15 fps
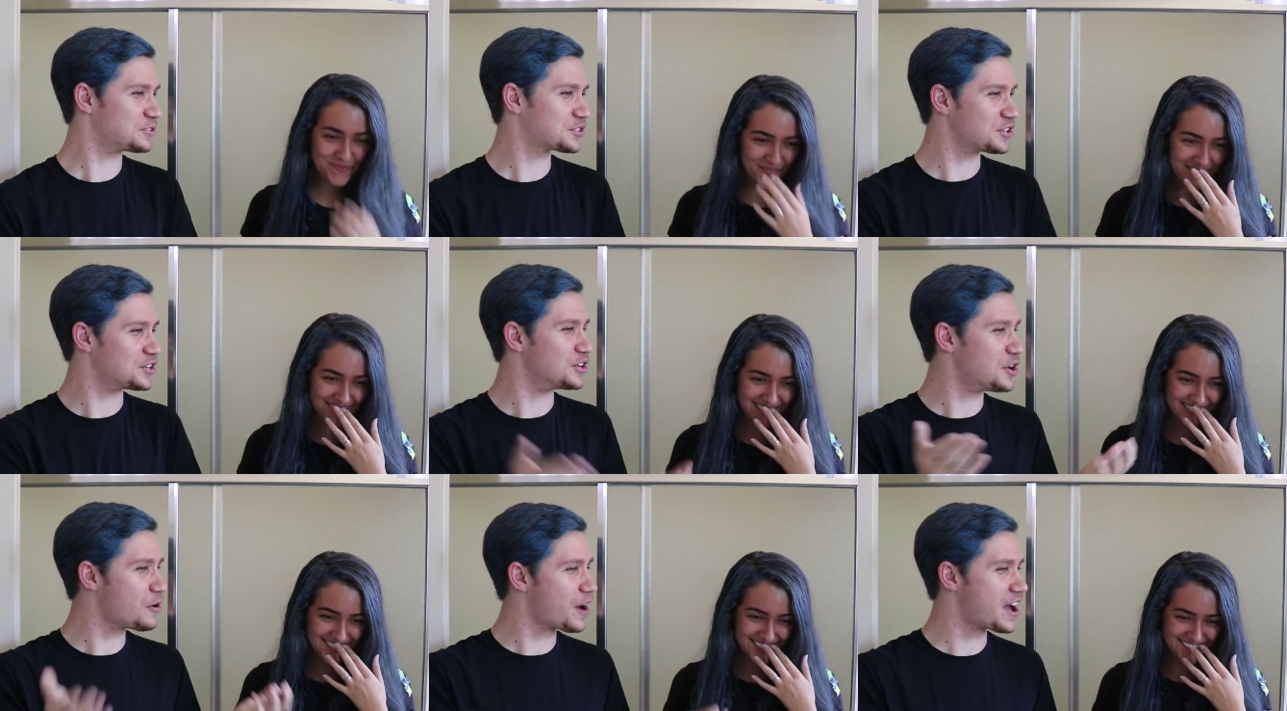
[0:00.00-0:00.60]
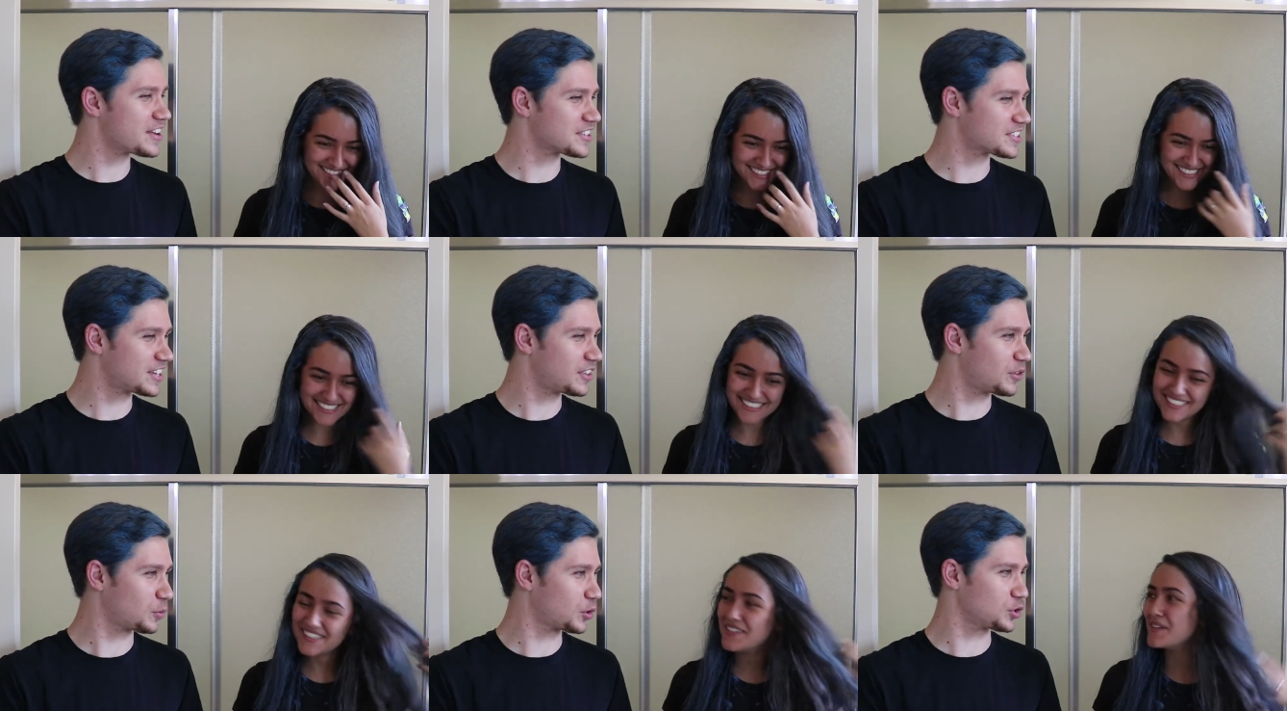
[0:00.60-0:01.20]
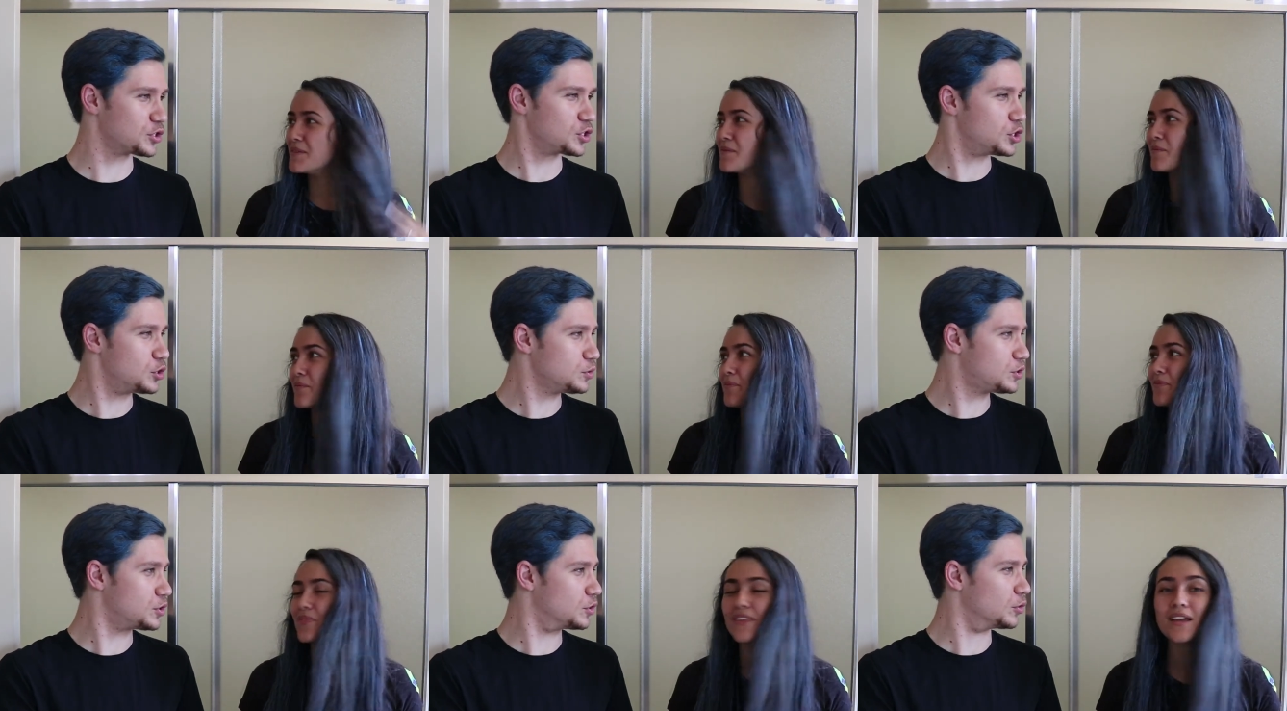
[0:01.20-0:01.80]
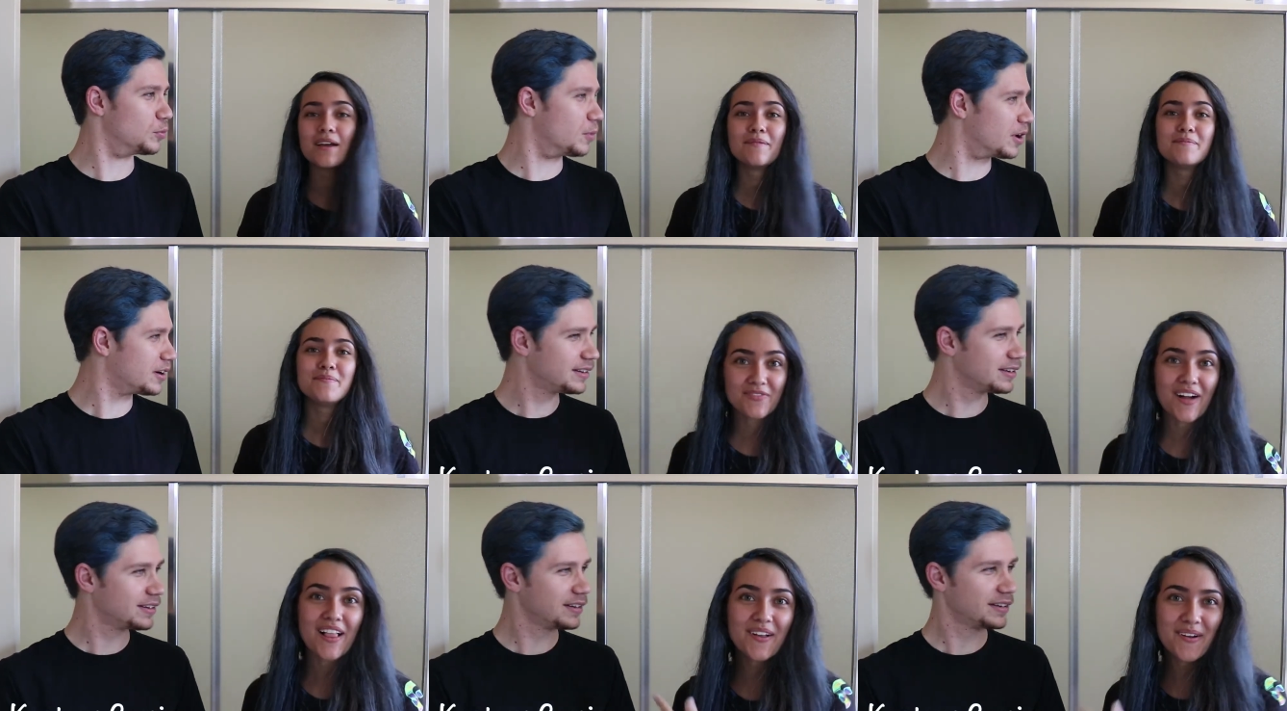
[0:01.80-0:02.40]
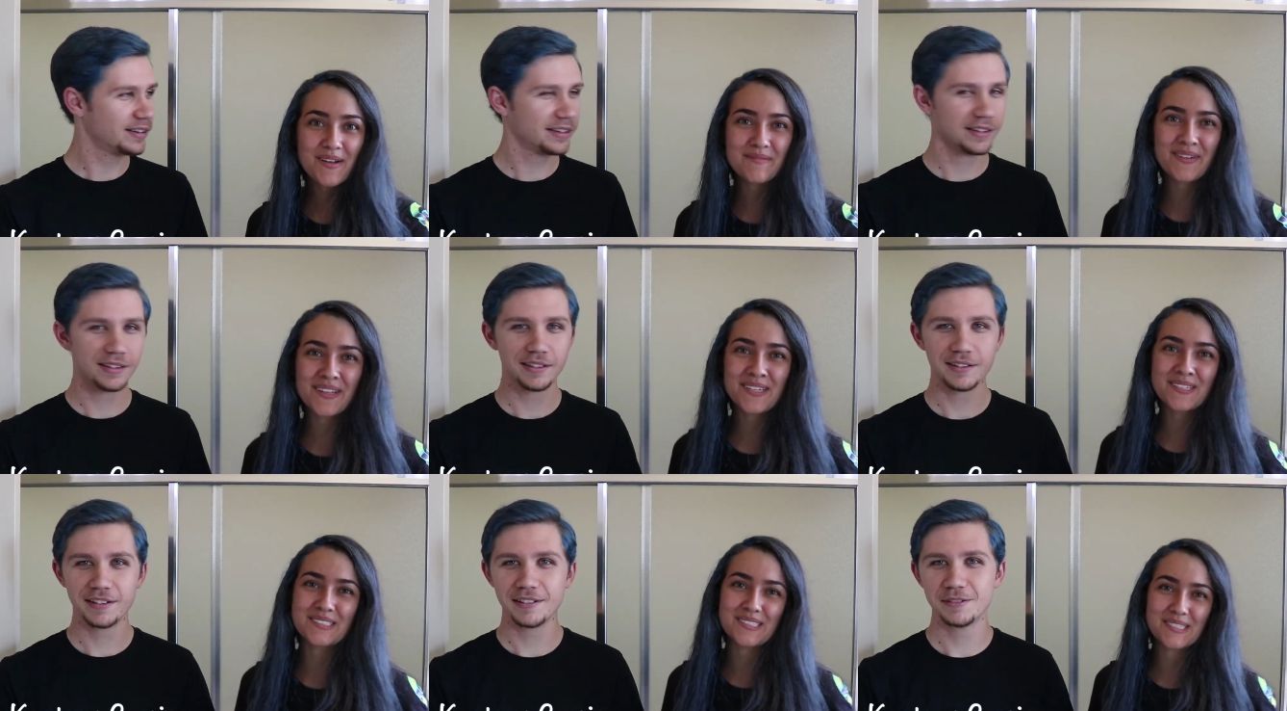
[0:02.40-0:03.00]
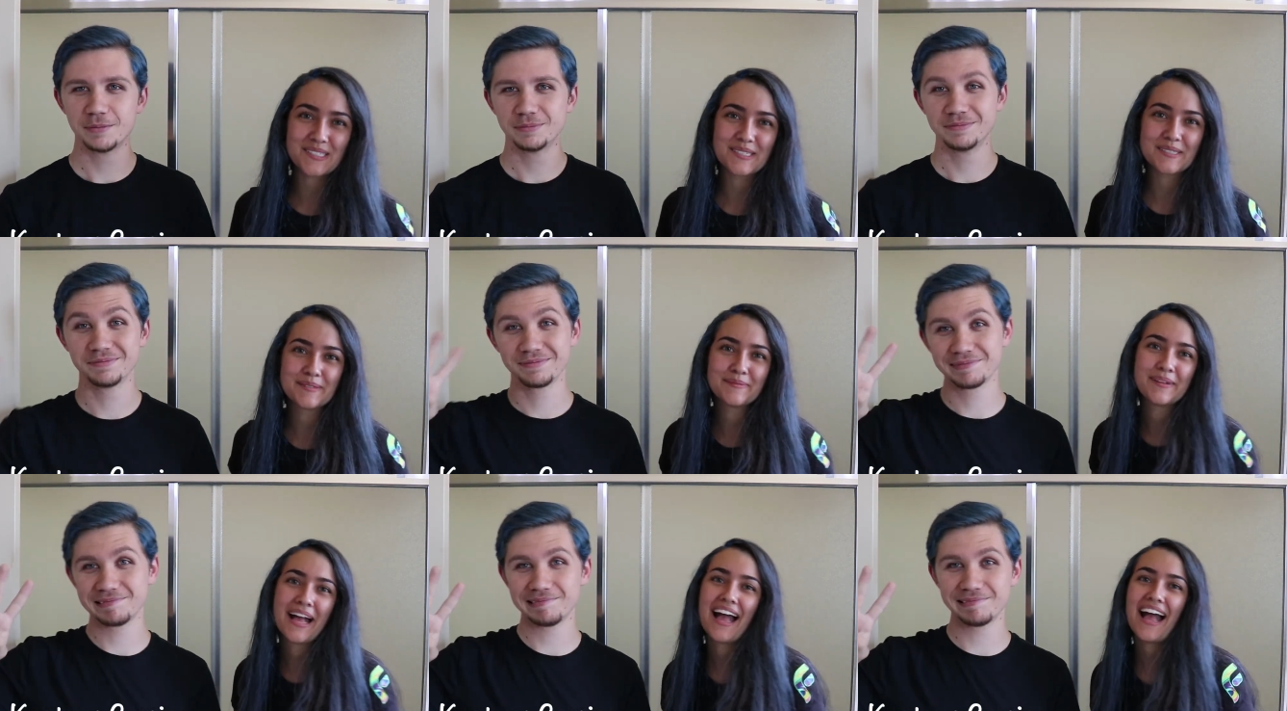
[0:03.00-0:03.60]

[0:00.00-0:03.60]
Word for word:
Speaker 1: You should know how to say the words YouTube. Follow him on YouTube